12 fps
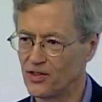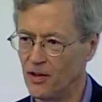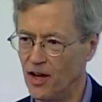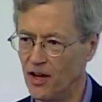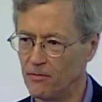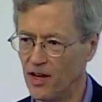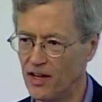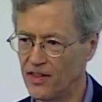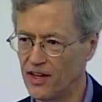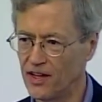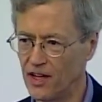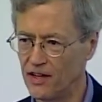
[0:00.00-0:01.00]
um, I
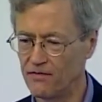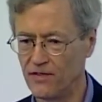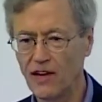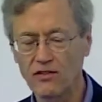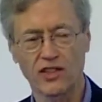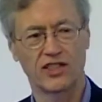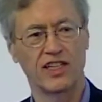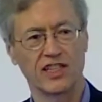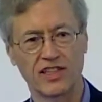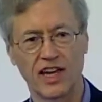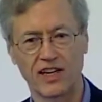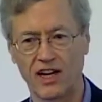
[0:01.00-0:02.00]
think I've never seen a
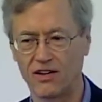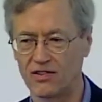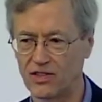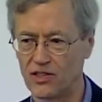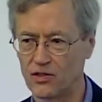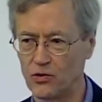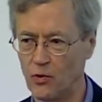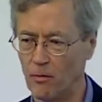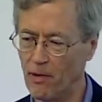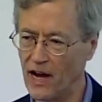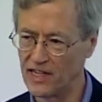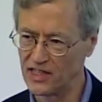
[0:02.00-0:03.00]
psychologist who
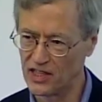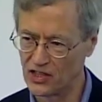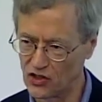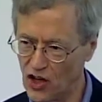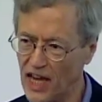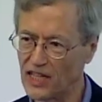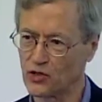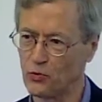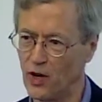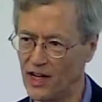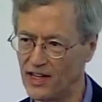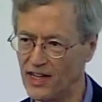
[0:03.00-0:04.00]
embodies this last
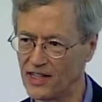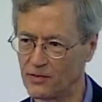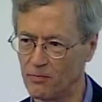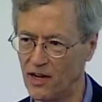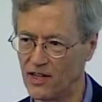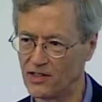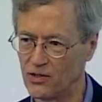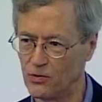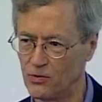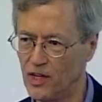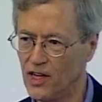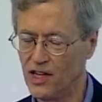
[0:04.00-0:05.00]
one as much,
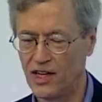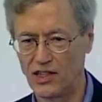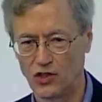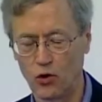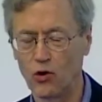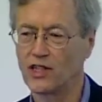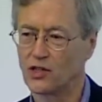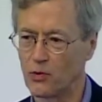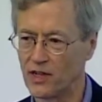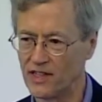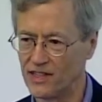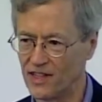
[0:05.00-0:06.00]
who enjoys
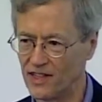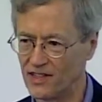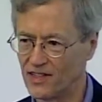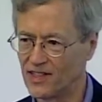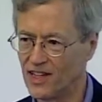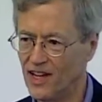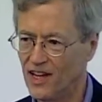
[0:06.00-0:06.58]
what he does,